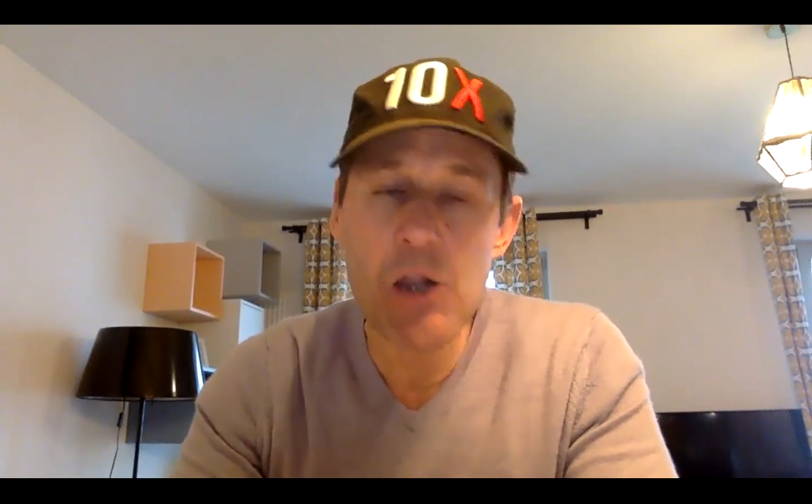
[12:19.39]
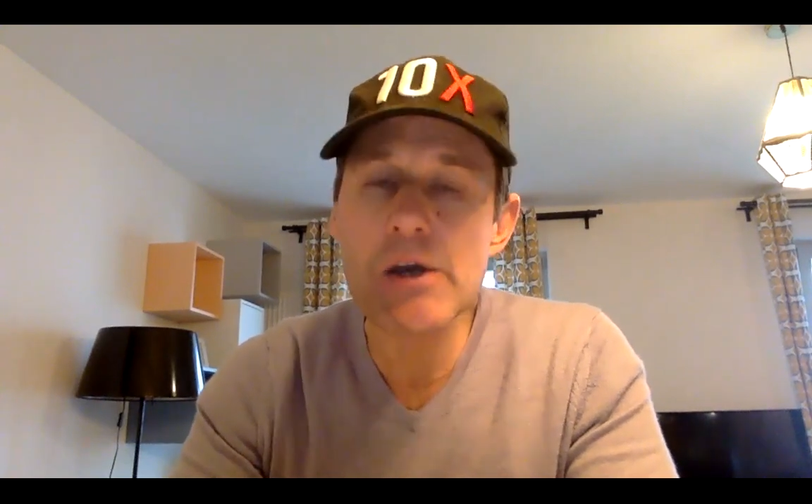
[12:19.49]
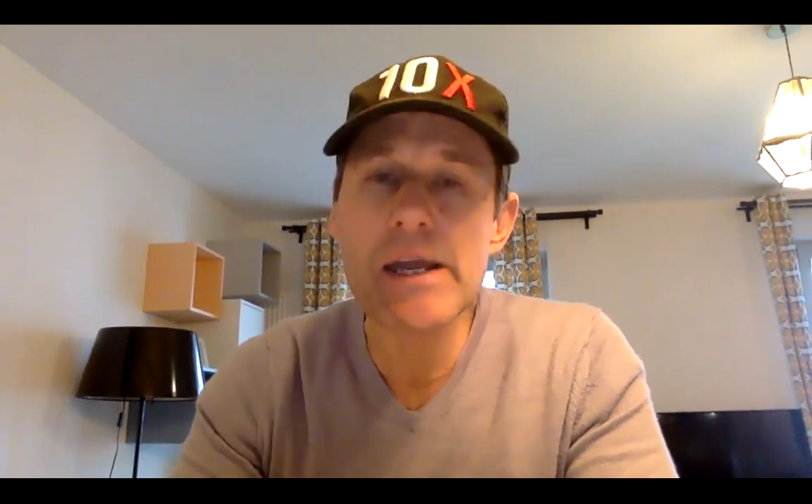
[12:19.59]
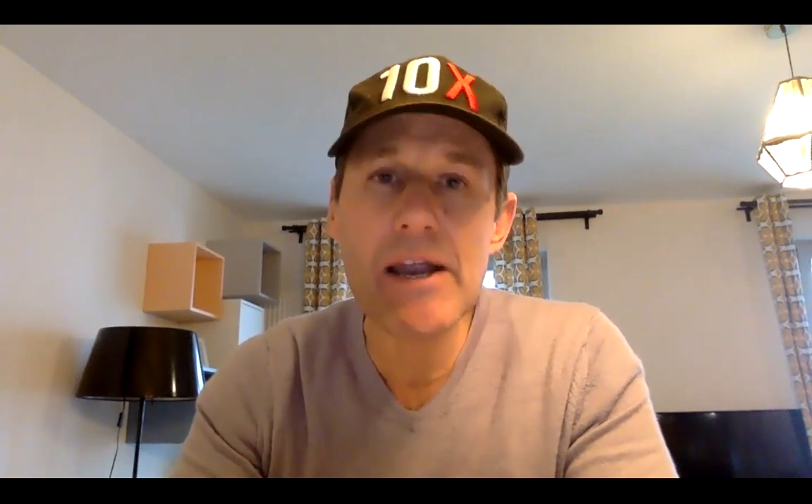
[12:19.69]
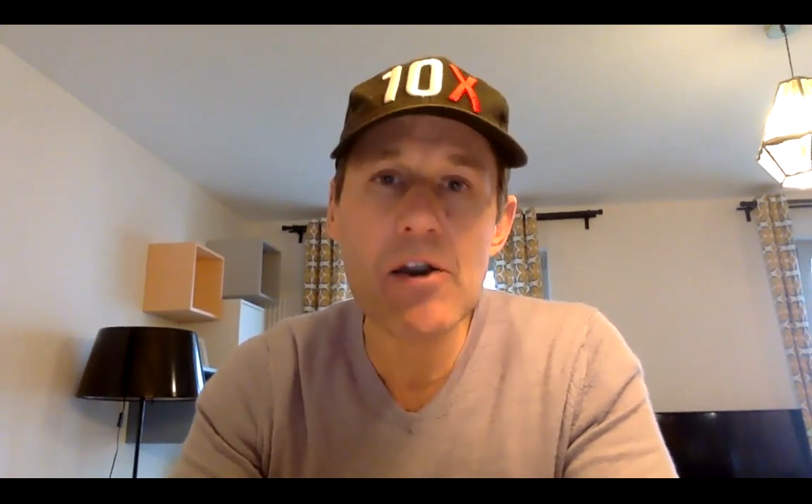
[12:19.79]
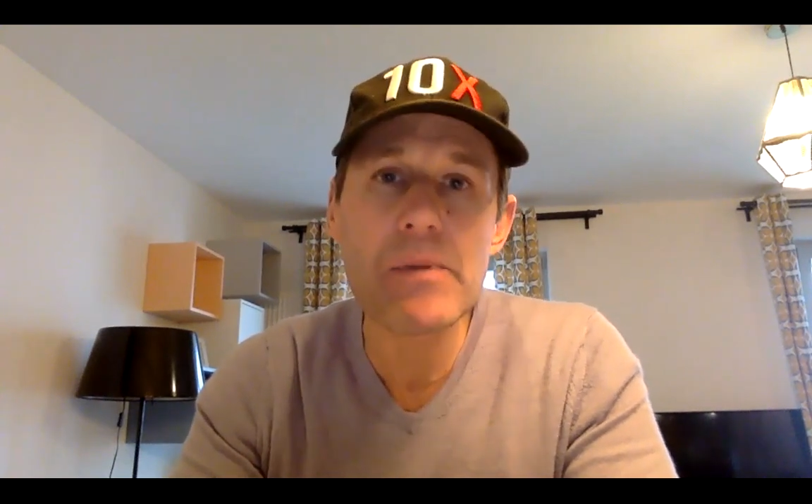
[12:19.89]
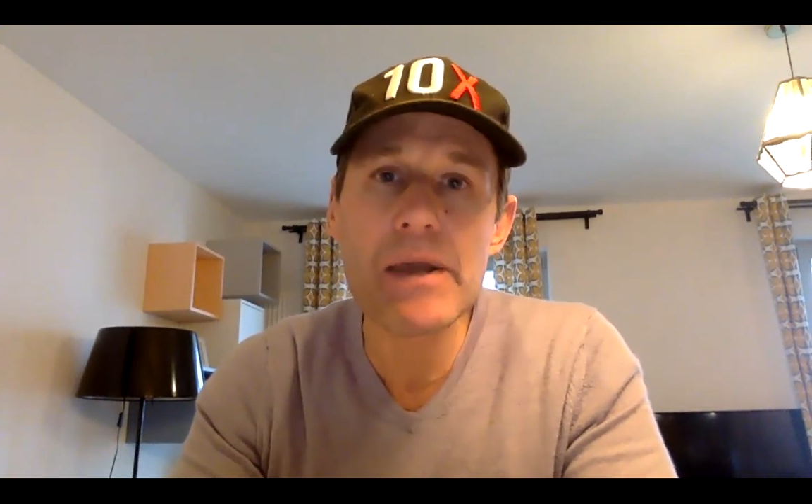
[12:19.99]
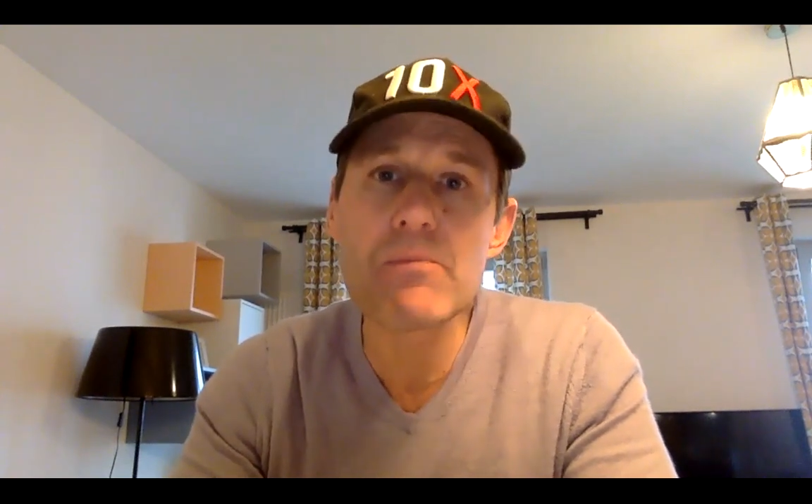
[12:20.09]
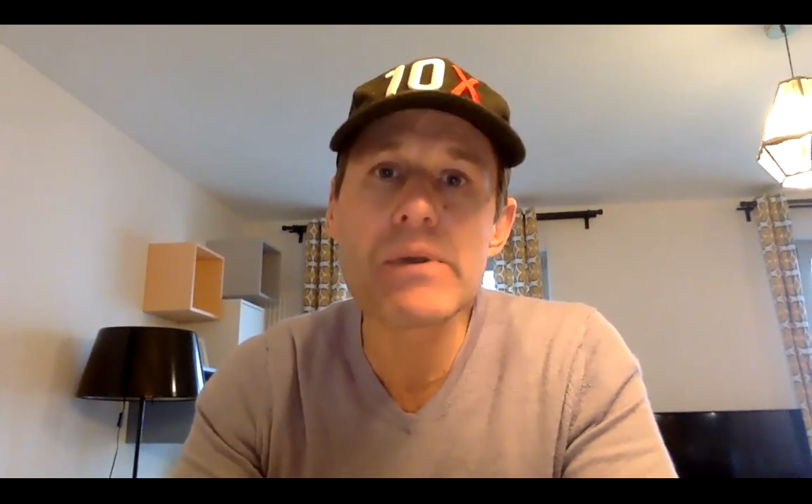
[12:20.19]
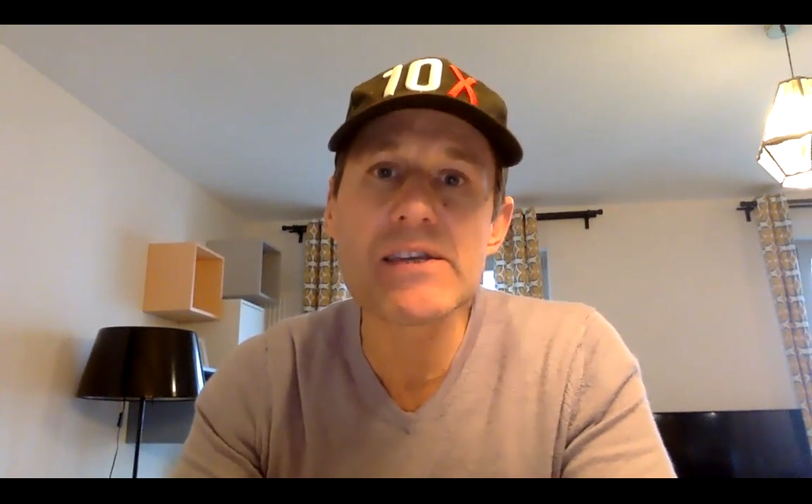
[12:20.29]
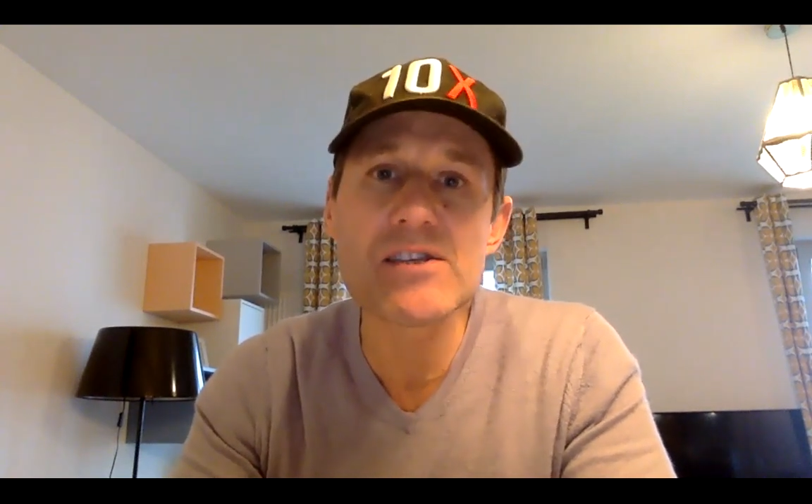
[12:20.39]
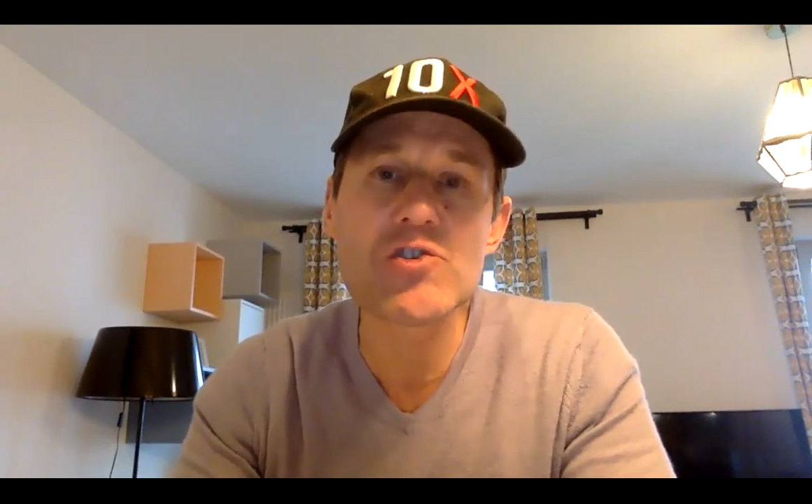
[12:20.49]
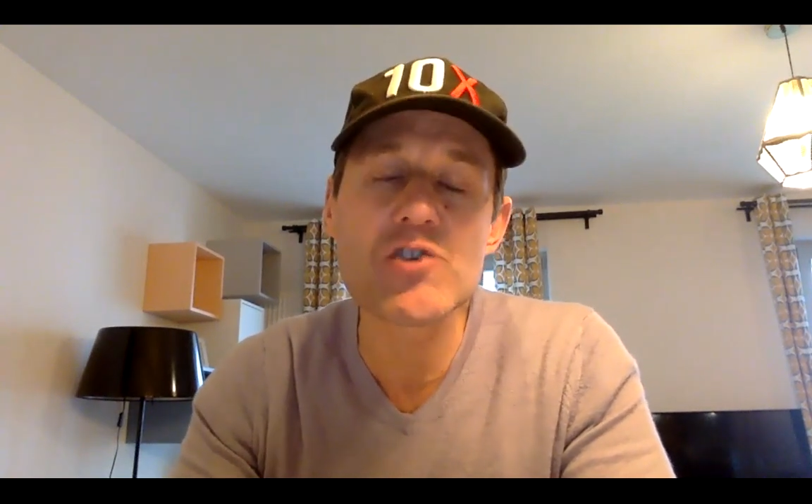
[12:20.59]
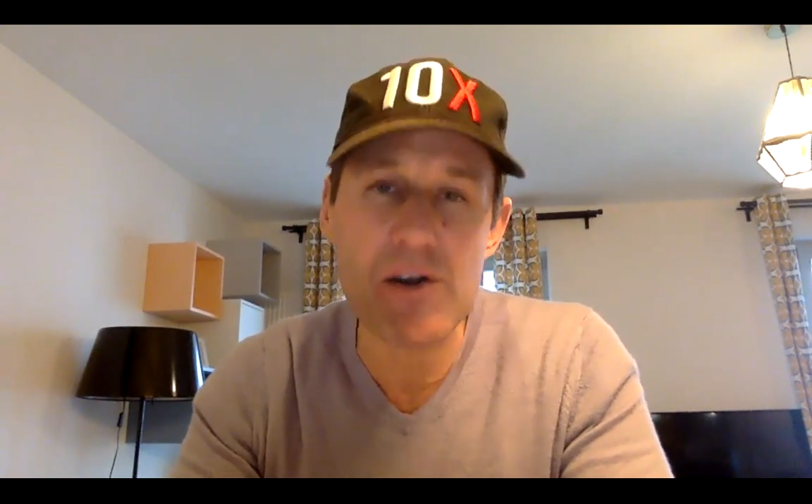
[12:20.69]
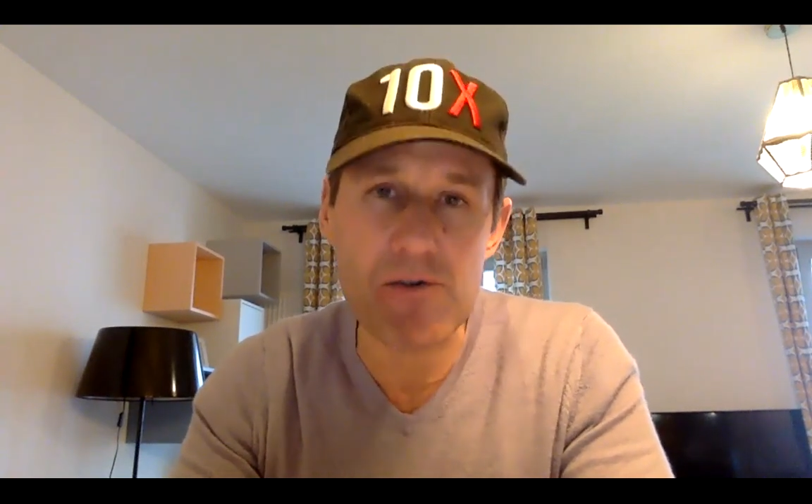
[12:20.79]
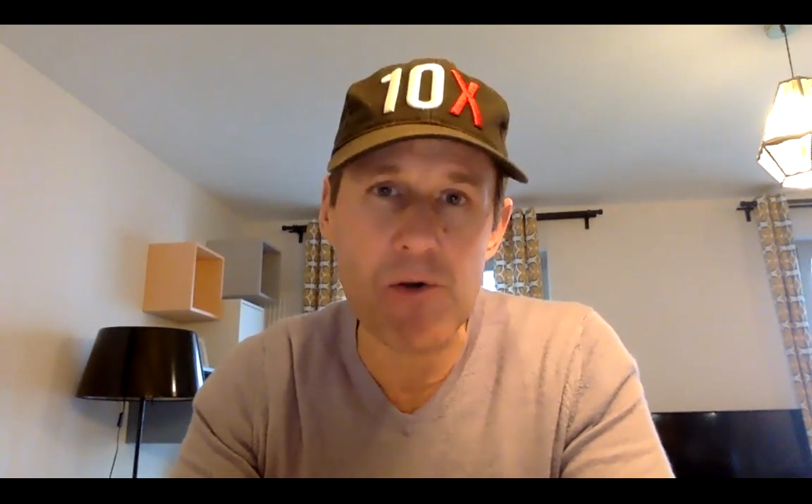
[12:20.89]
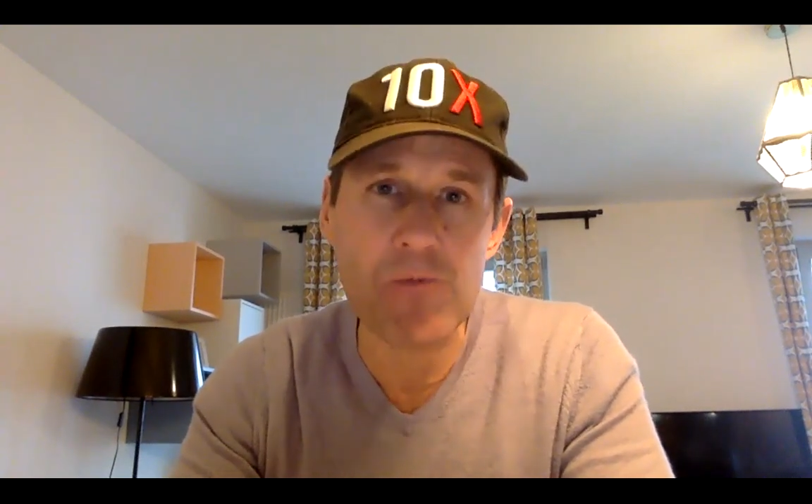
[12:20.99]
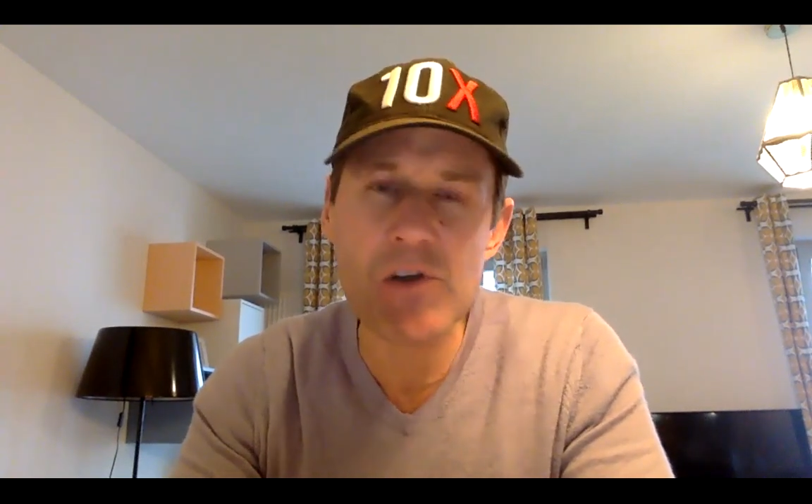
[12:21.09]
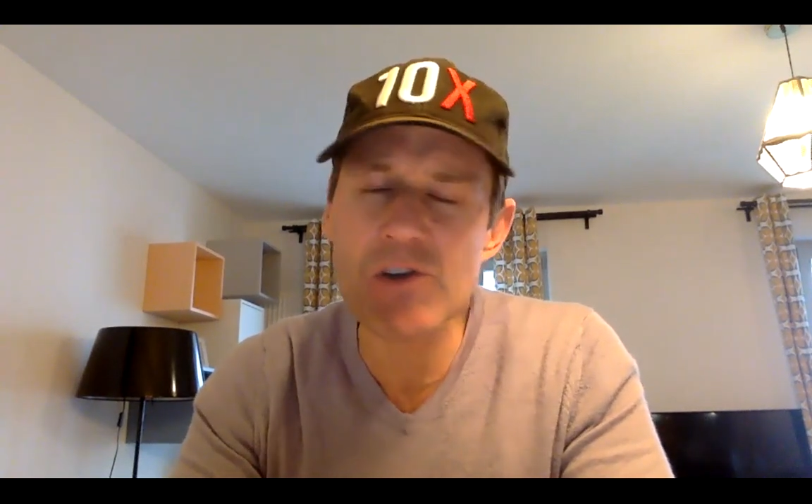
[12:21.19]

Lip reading: look at Airbnbs in general.